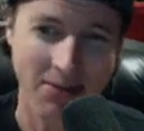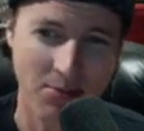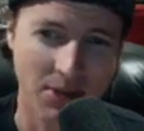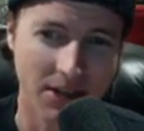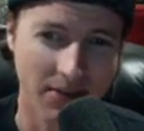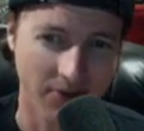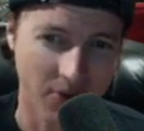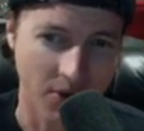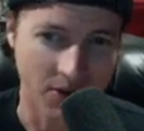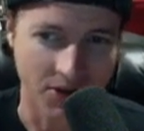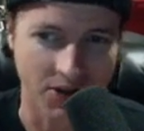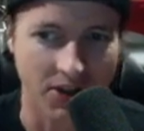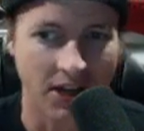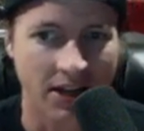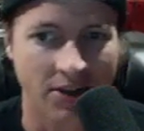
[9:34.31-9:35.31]
but if you
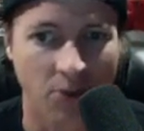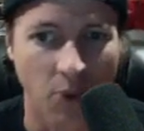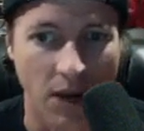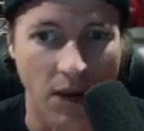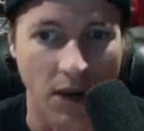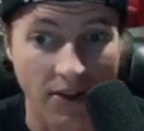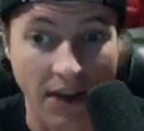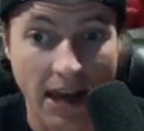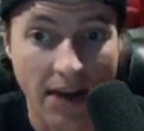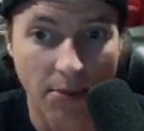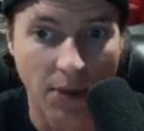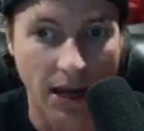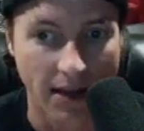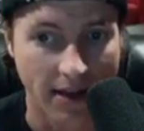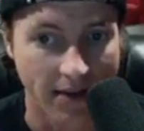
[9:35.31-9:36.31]
understand the way they
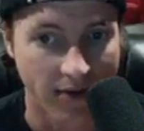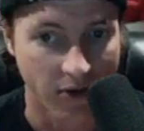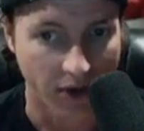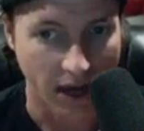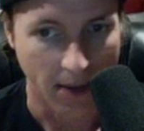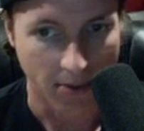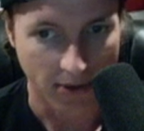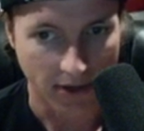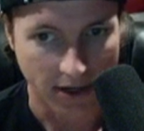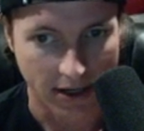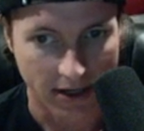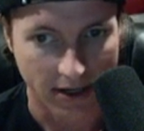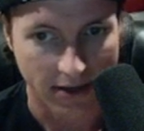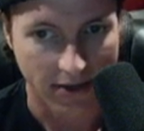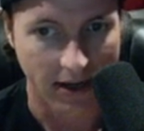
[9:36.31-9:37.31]
apply that vocabulary,
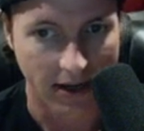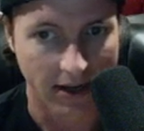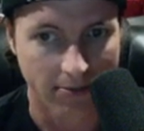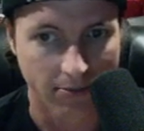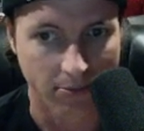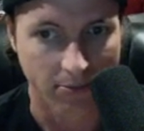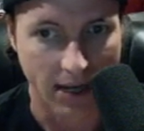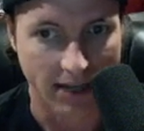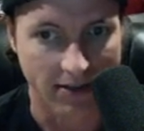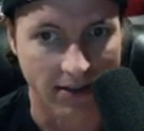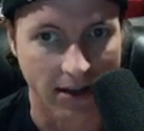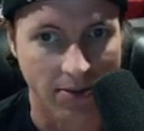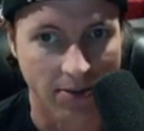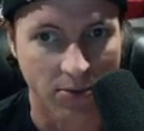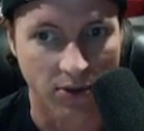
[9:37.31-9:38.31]
then it makes a
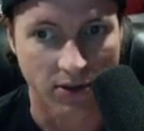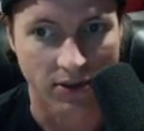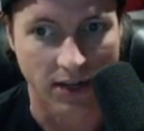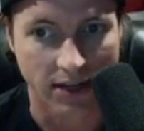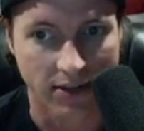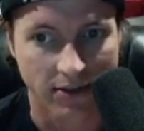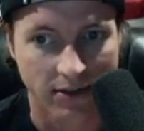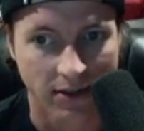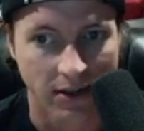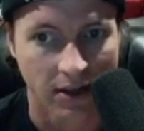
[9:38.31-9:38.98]
lot more sense.